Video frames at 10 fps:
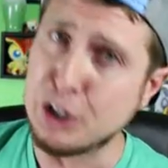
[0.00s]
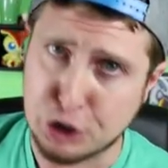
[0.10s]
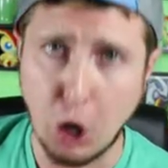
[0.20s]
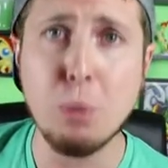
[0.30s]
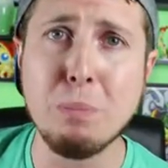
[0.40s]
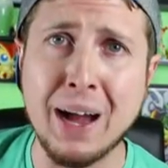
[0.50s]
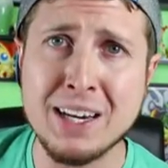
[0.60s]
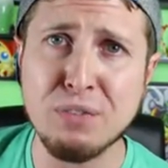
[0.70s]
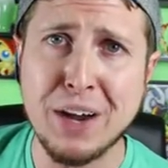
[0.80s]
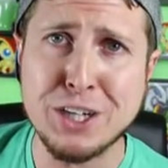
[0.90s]
Don't
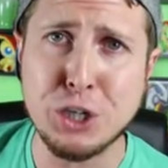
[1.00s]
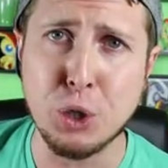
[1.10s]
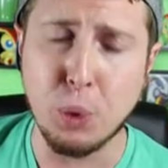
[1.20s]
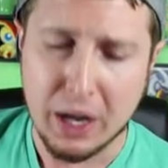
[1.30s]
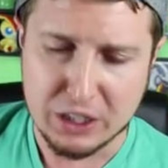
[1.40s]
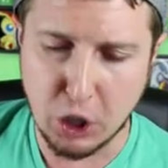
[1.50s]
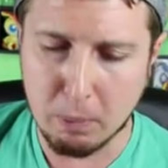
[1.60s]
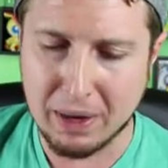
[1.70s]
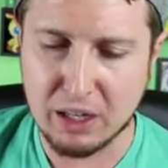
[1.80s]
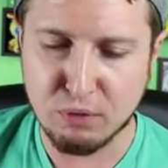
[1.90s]
mind if I do.
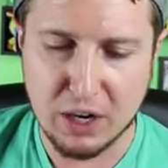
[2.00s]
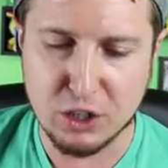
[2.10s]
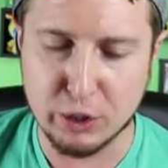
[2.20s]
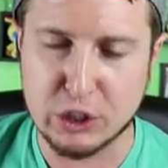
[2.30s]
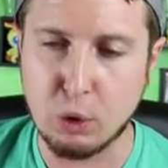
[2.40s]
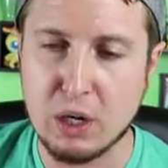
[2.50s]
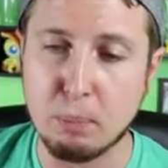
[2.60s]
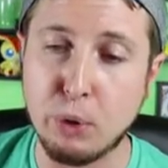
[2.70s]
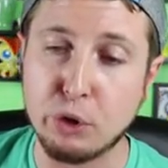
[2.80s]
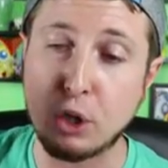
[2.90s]
Don't mind if I do. So we
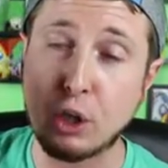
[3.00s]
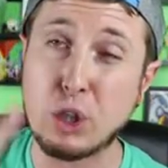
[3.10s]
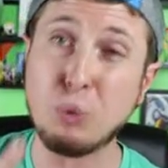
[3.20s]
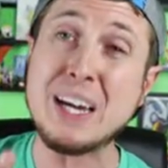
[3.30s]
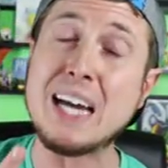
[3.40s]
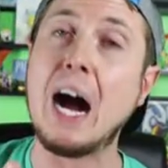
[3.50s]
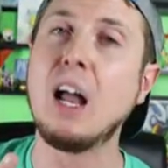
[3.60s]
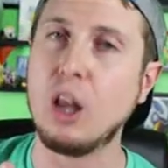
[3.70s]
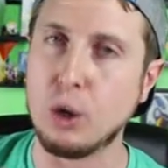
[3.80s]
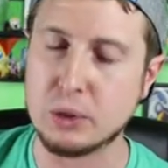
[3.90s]
have pulled three
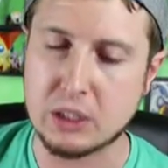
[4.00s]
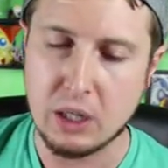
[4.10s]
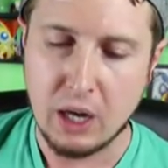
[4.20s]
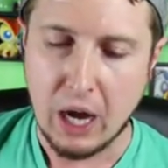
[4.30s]
hollows.